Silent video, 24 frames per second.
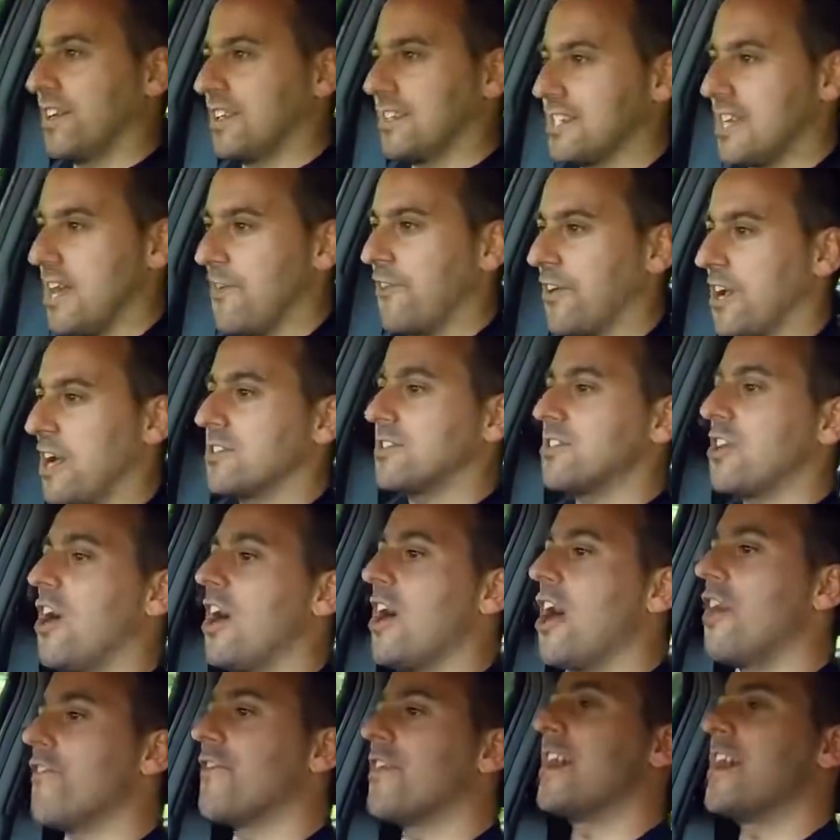see if it goes
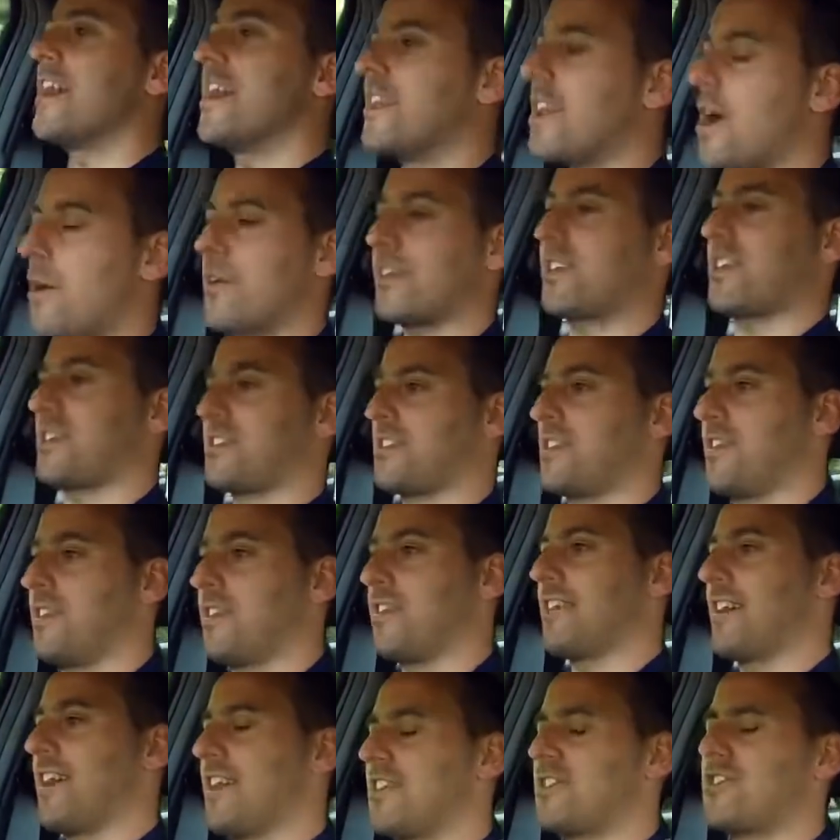light over here. No, it doesn't.
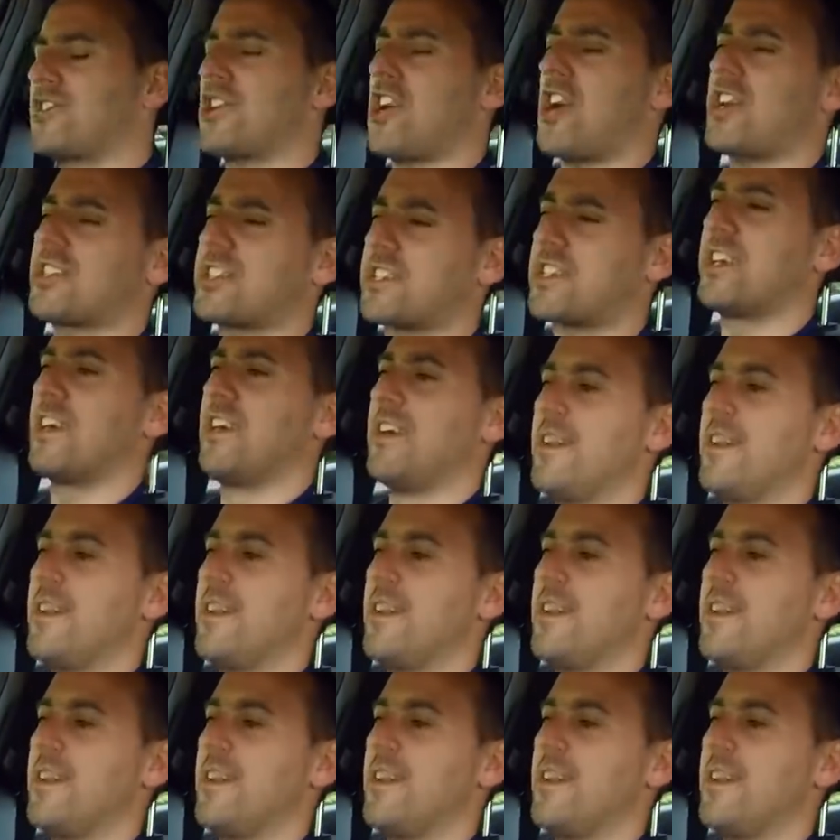It just,